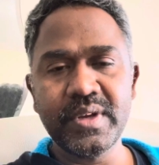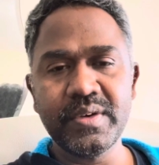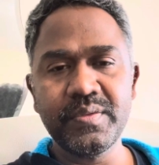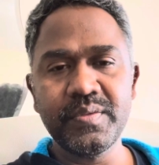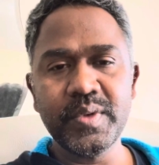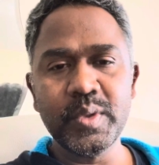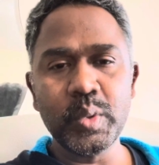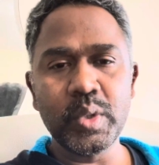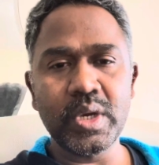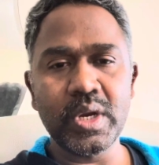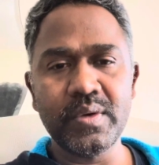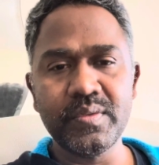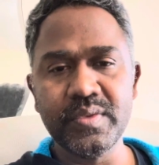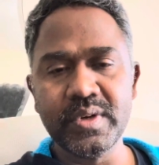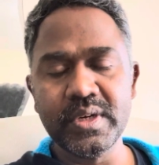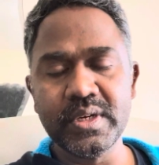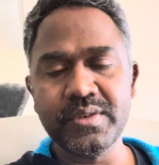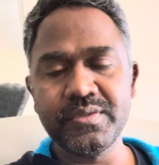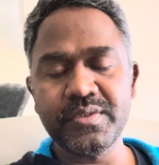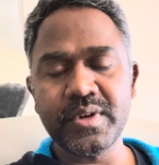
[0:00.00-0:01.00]
you
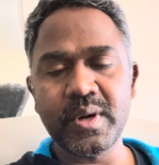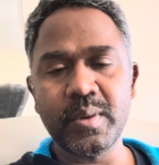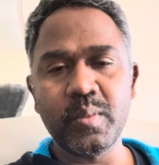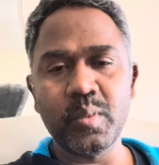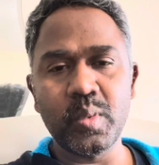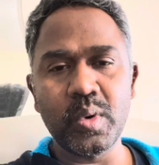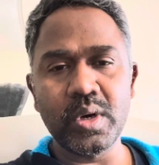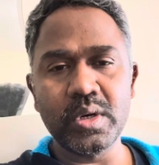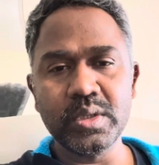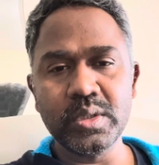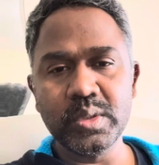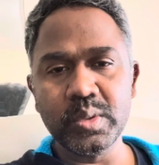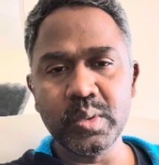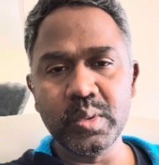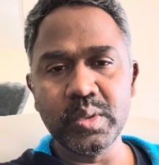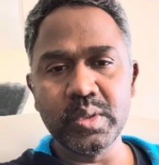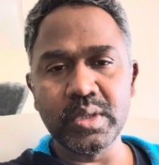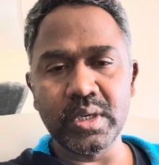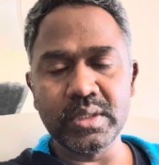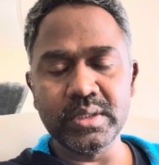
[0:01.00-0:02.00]
convert from one
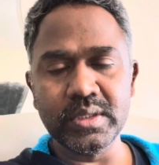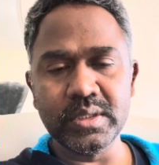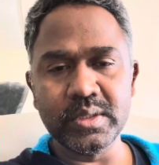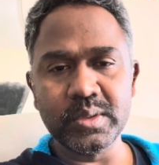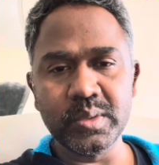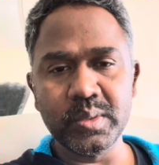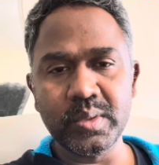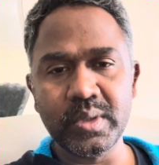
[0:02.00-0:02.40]
tool to other tool,